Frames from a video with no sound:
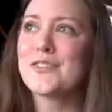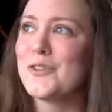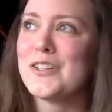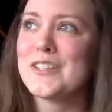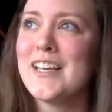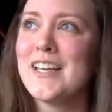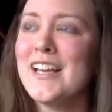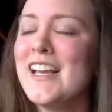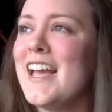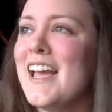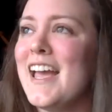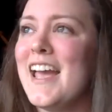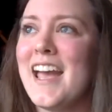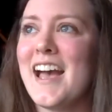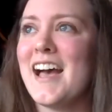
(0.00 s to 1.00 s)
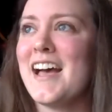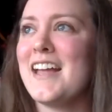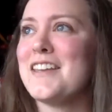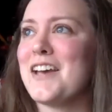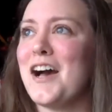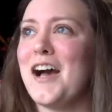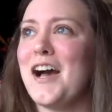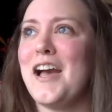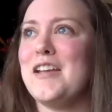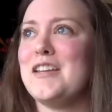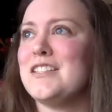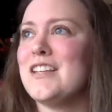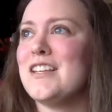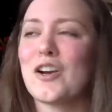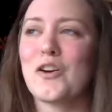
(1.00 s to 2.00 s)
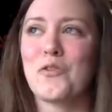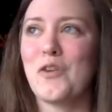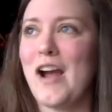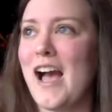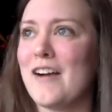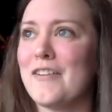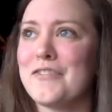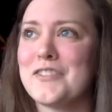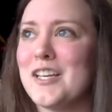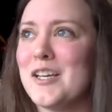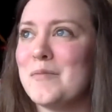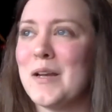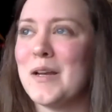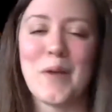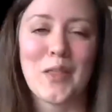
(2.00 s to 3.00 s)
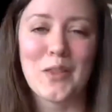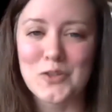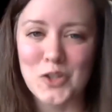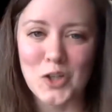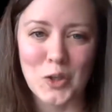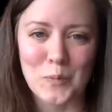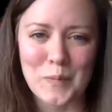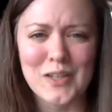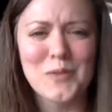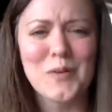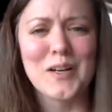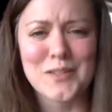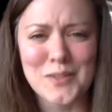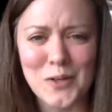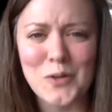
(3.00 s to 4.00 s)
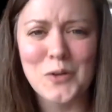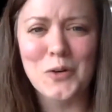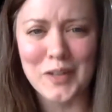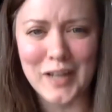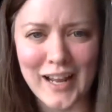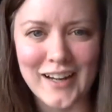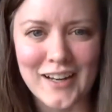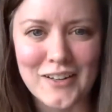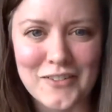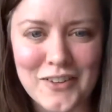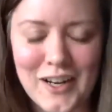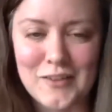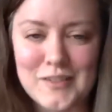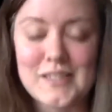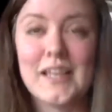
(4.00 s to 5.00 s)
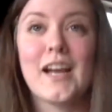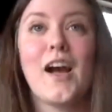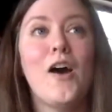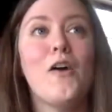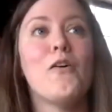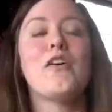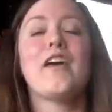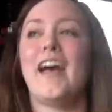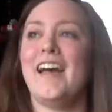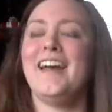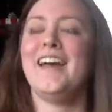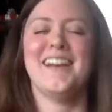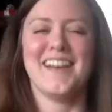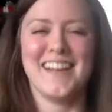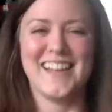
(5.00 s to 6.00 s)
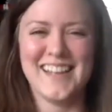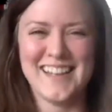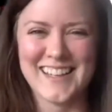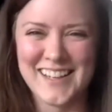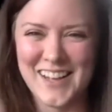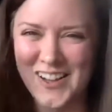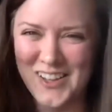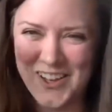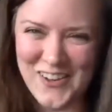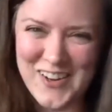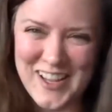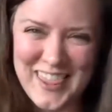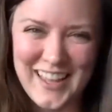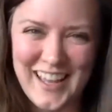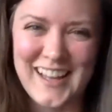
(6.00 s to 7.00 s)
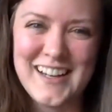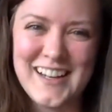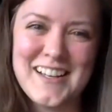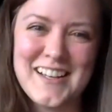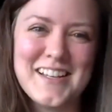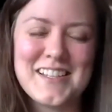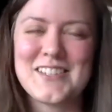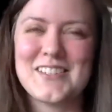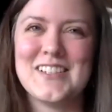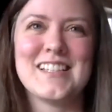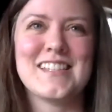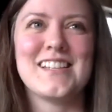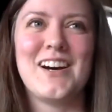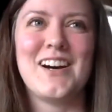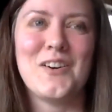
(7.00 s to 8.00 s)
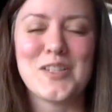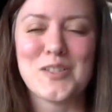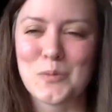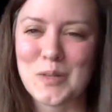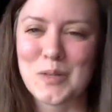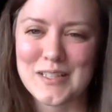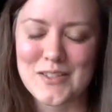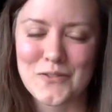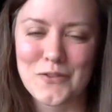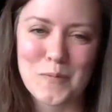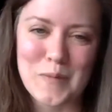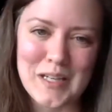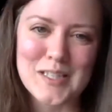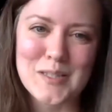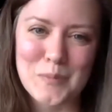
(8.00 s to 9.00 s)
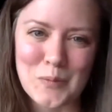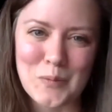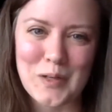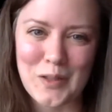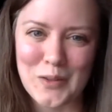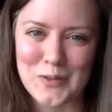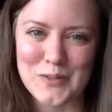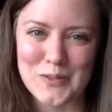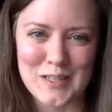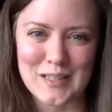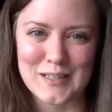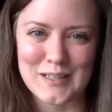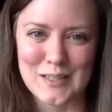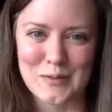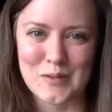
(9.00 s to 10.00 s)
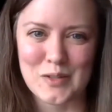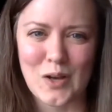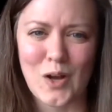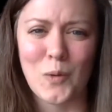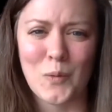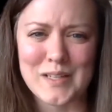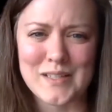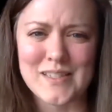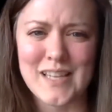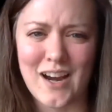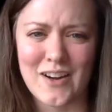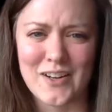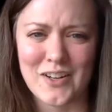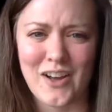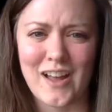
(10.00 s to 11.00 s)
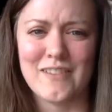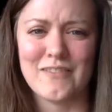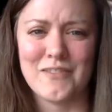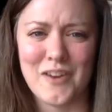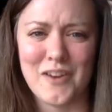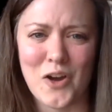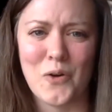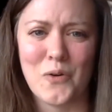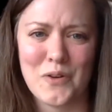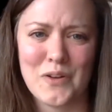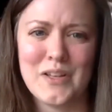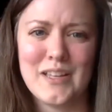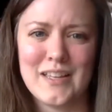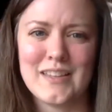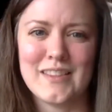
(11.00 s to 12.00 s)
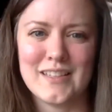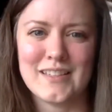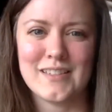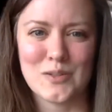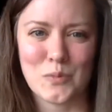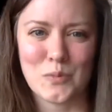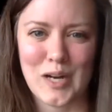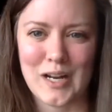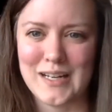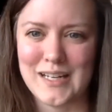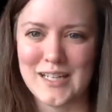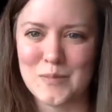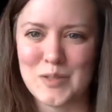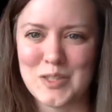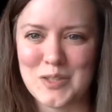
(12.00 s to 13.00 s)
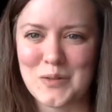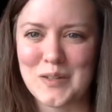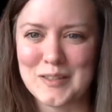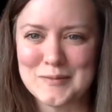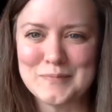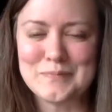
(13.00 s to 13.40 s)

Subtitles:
old and I did a craft and my mother told me, "You are so creative." And I was like, "Oh, okay, I'll go with that." So it's always for me, it's been one of those things that was always there, and you kind of know this is what I need to be doing.